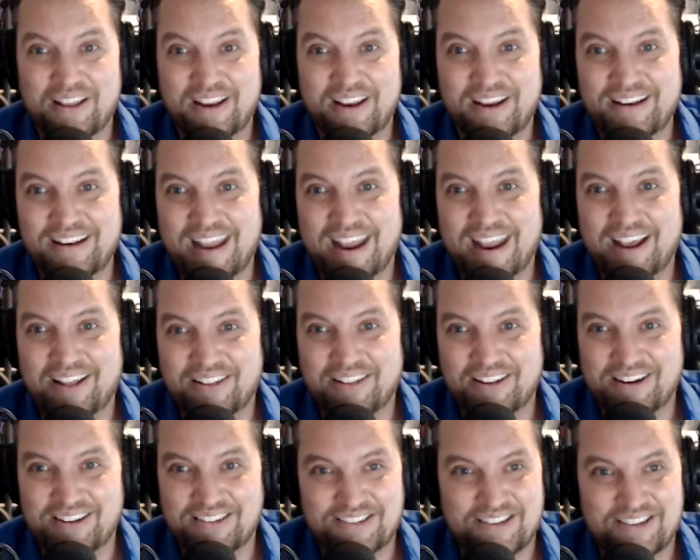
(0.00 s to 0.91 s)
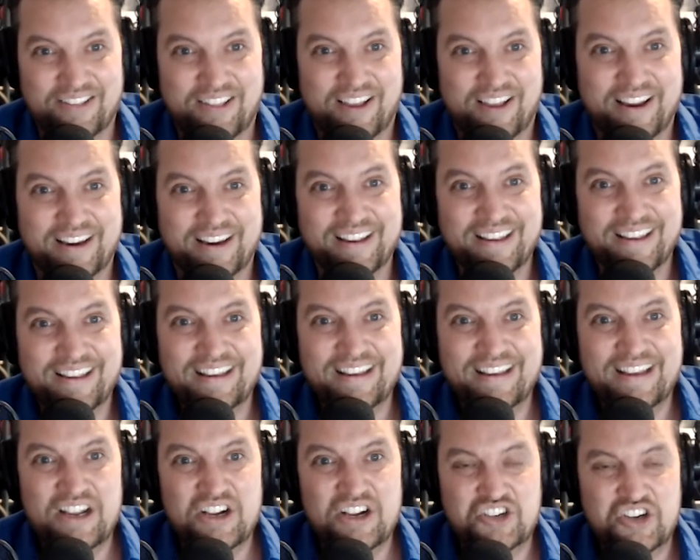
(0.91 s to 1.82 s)
nail it is to like
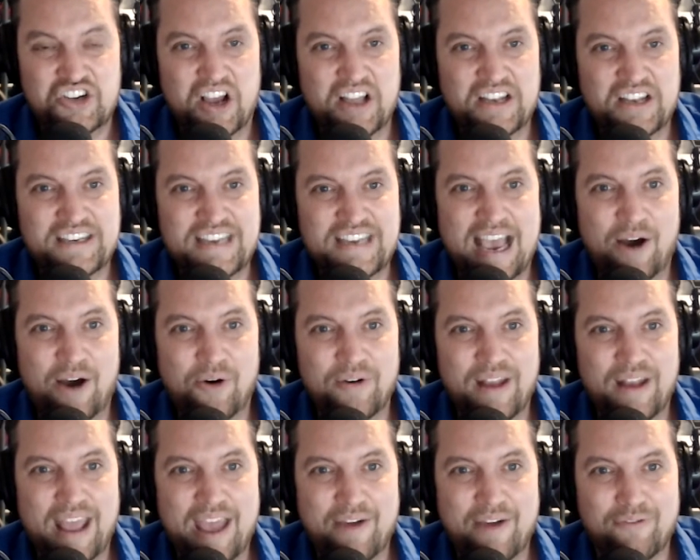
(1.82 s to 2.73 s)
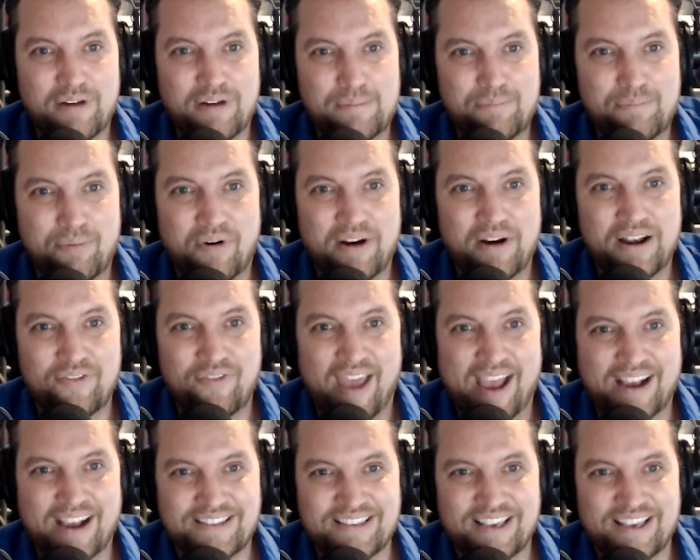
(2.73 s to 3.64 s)
shut down every point of
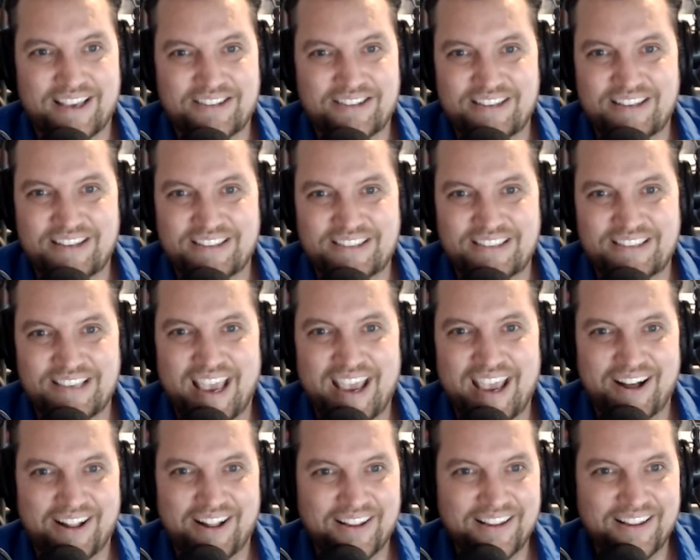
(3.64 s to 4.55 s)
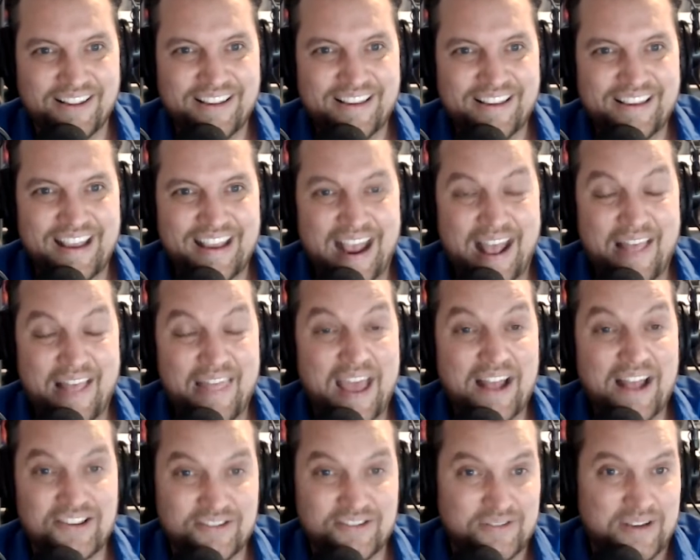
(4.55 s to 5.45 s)
access to sale. And
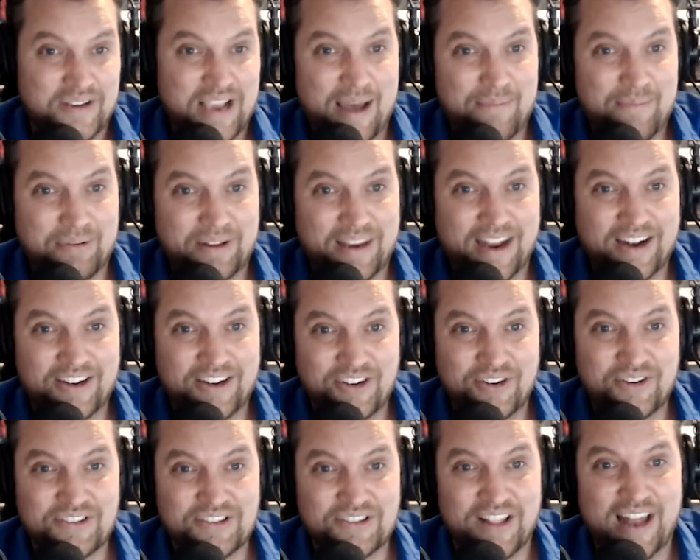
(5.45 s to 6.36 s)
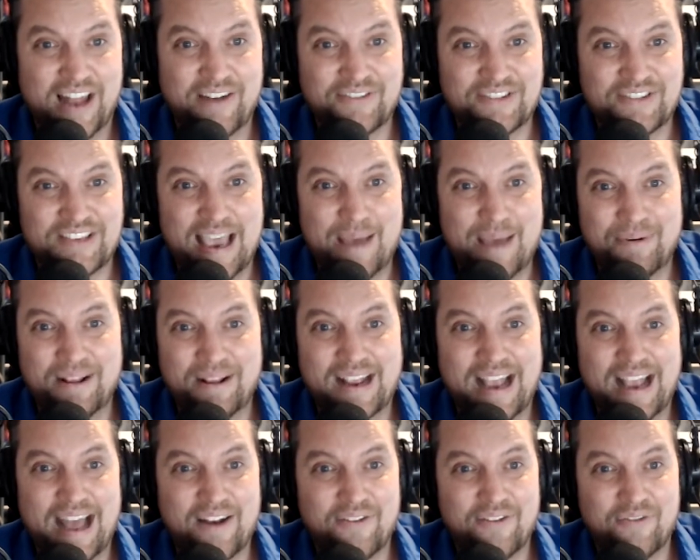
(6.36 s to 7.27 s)
that's complicated too, because a lot of it's
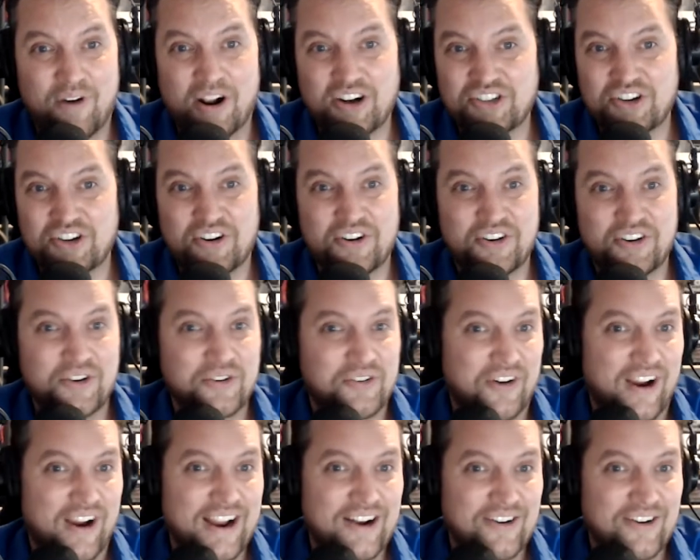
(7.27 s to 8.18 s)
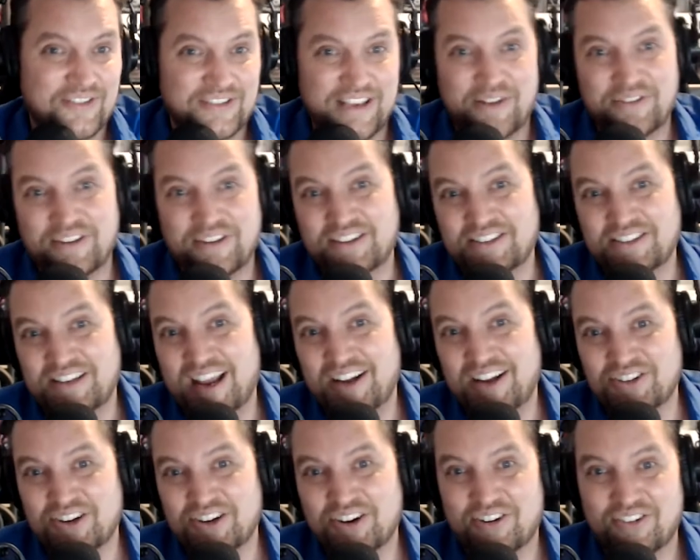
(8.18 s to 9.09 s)
happening out of Russia or Ukraine or Southeast
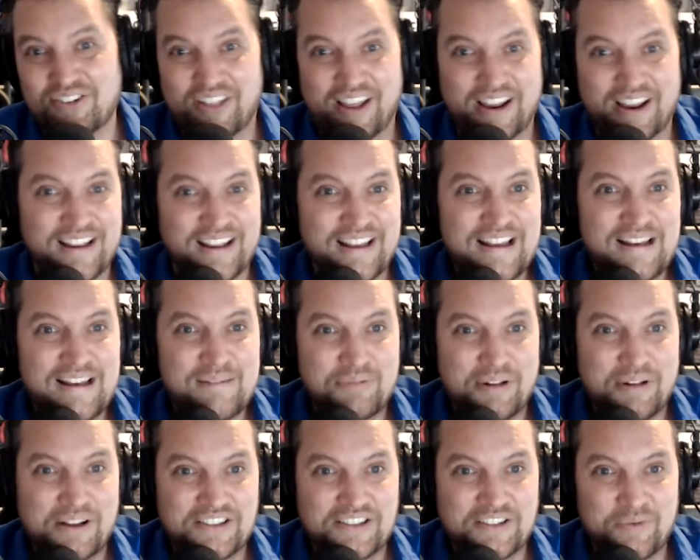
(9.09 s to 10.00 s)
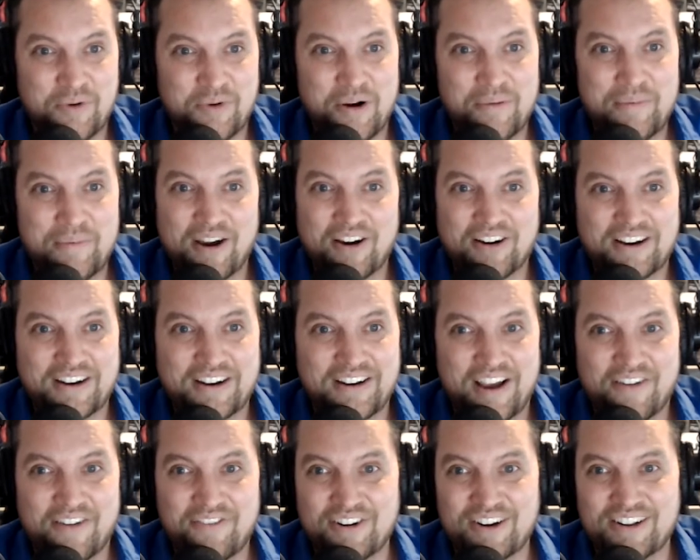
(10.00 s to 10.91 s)
Asia or like places where American
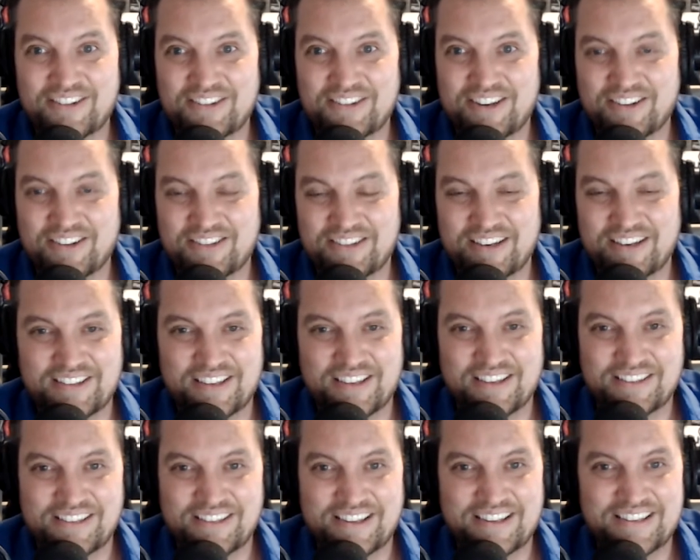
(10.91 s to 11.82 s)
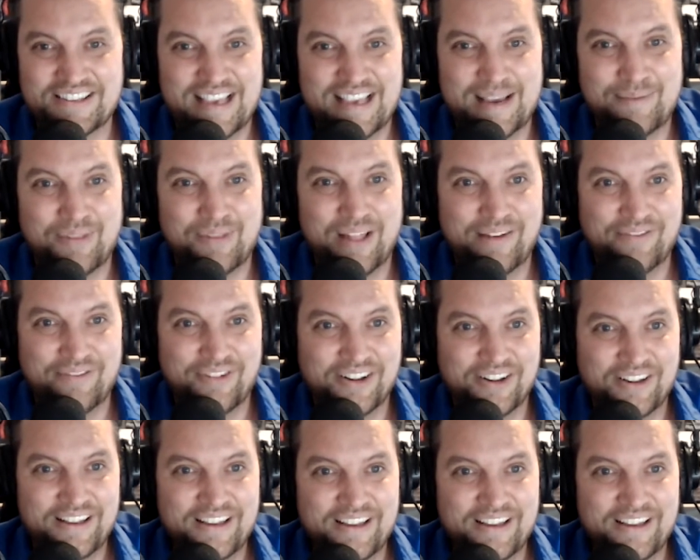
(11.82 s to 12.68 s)
governance doesn't exist at the same level.